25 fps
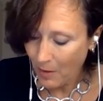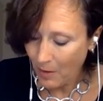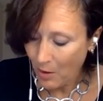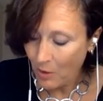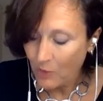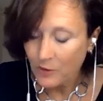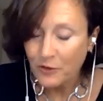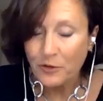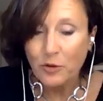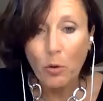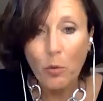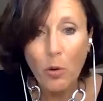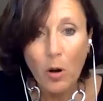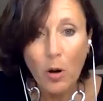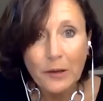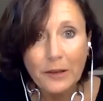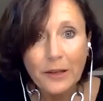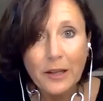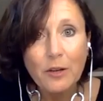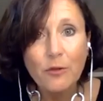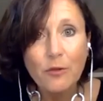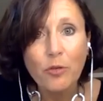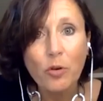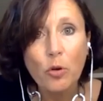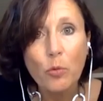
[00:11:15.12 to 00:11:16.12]
So I'll
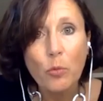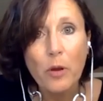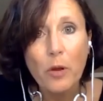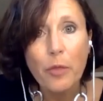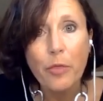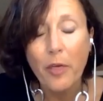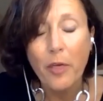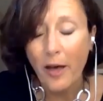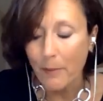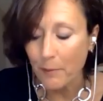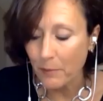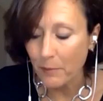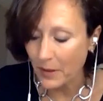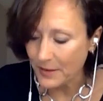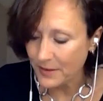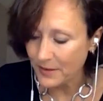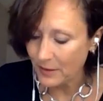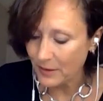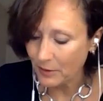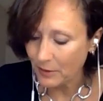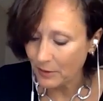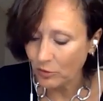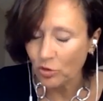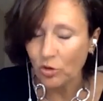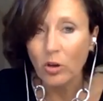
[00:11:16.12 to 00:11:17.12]
leave you with that
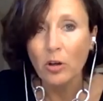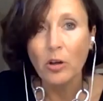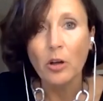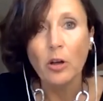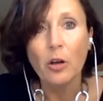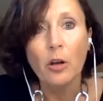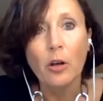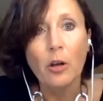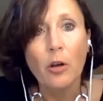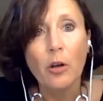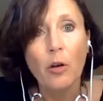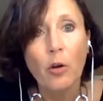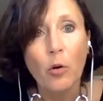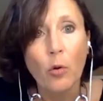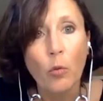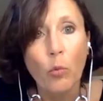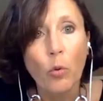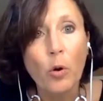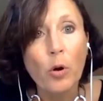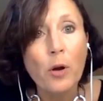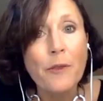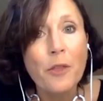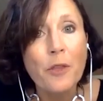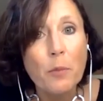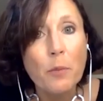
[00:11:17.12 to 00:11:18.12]
message.
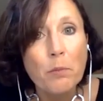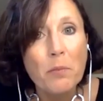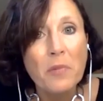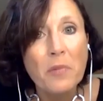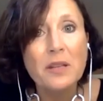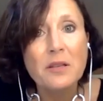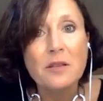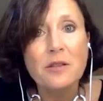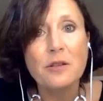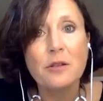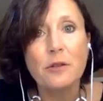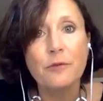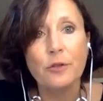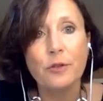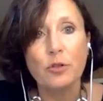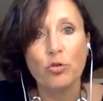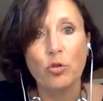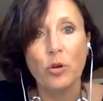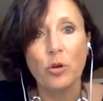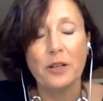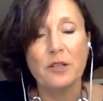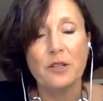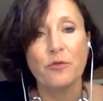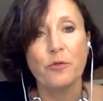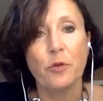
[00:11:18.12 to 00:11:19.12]
We're in the midst of a
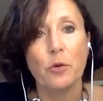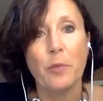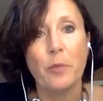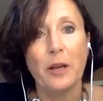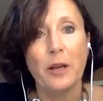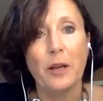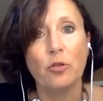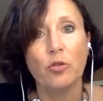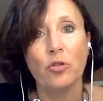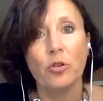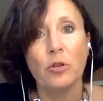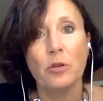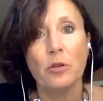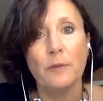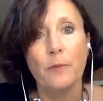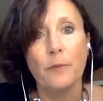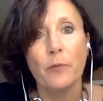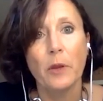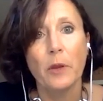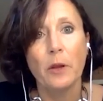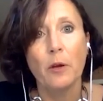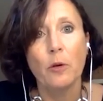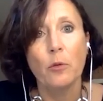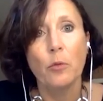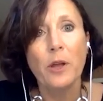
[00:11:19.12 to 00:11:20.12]
transformation.
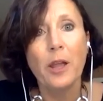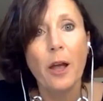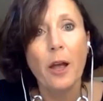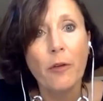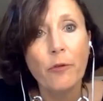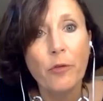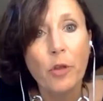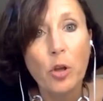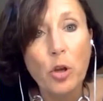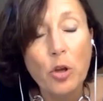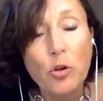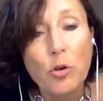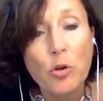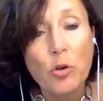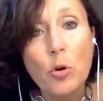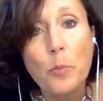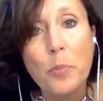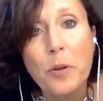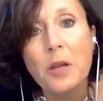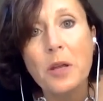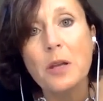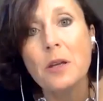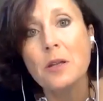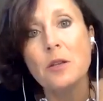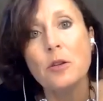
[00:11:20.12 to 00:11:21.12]
We have the
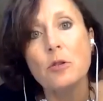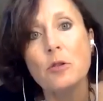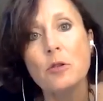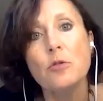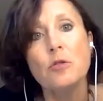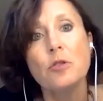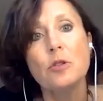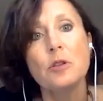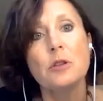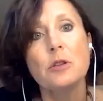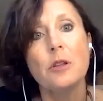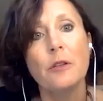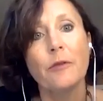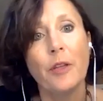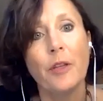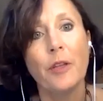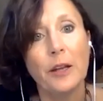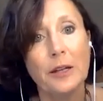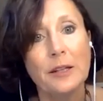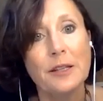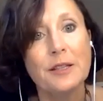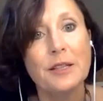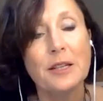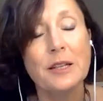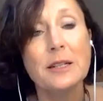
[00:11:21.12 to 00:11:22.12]
European Union that
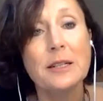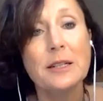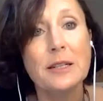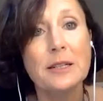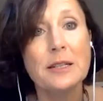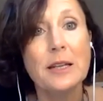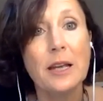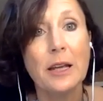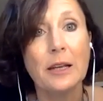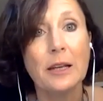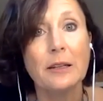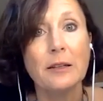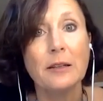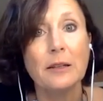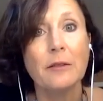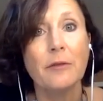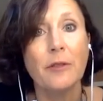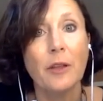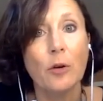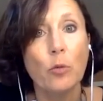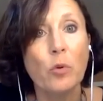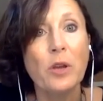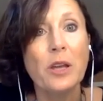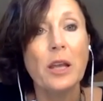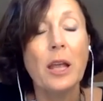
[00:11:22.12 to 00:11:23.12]
has indicated
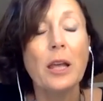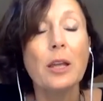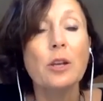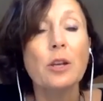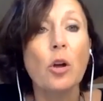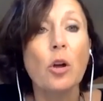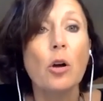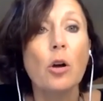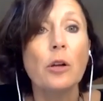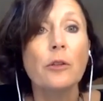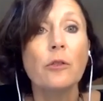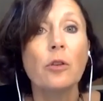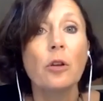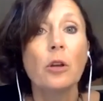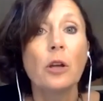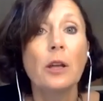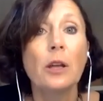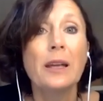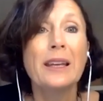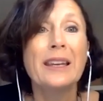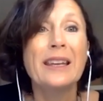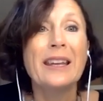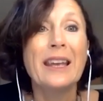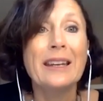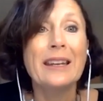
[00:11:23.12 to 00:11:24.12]
that we cannot
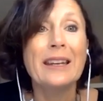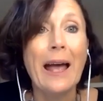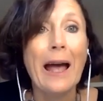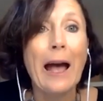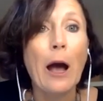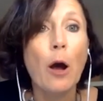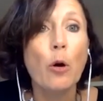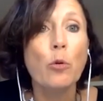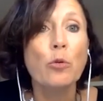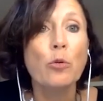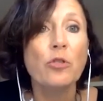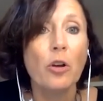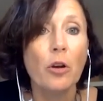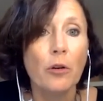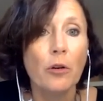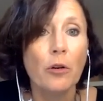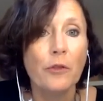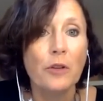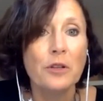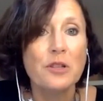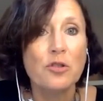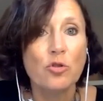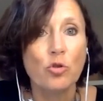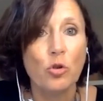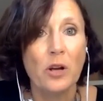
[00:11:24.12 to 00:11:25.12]
get out of
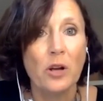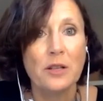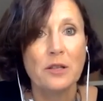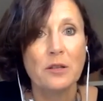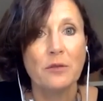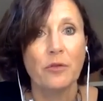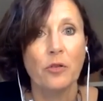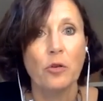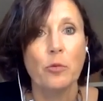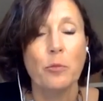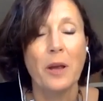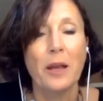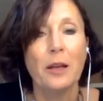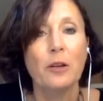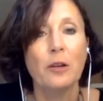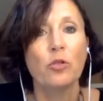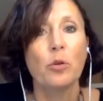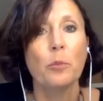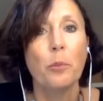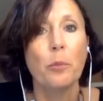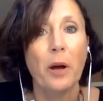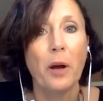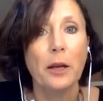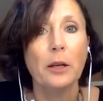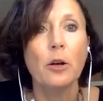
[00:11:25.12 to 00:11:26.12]
this transformation
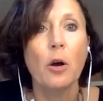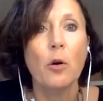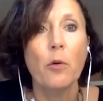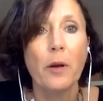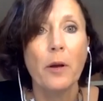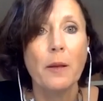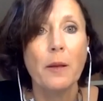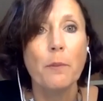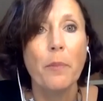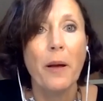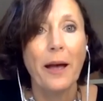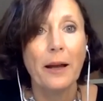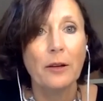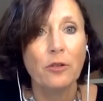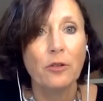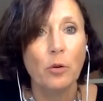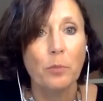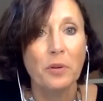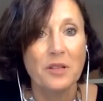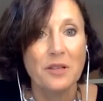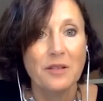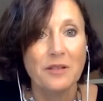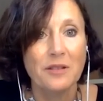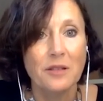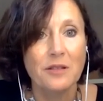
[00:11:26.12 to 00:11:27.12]
by going back to
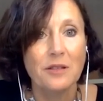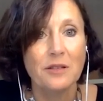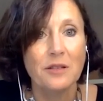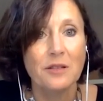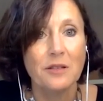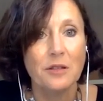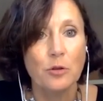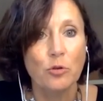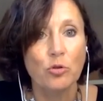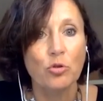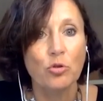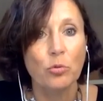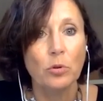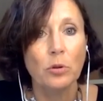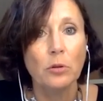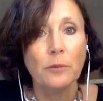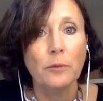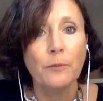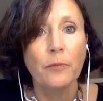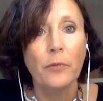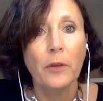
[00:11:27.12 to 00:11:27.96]
business as usual.